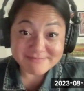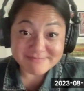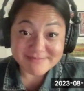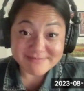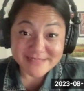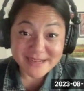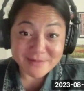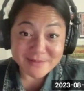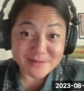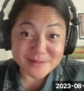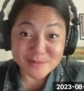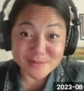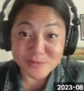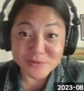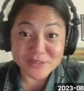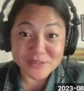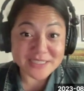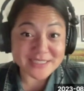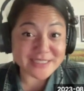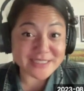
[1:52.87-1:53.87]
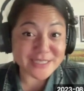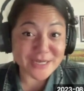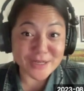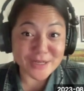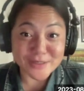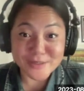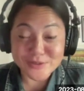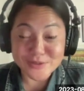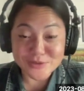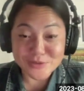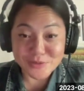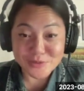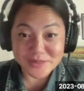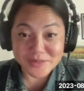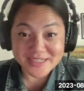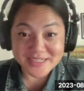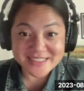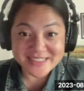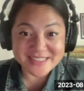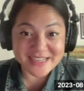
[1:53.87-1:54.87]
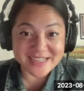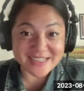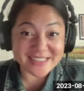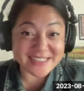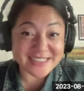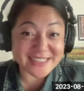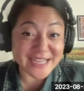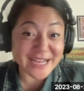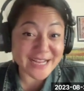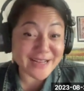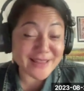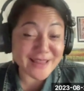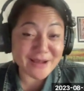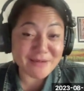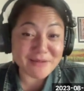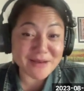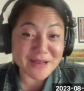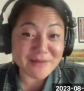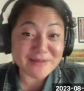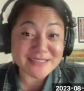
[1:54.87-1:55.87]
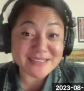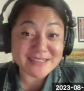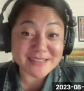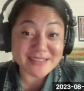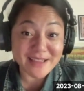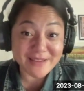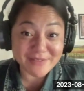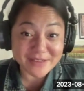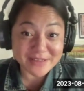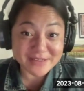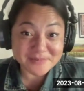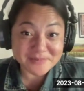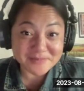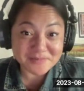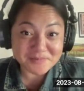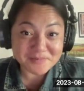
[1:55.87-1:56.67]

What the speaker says: That was a pretty solid choice. I decided that when I was 11.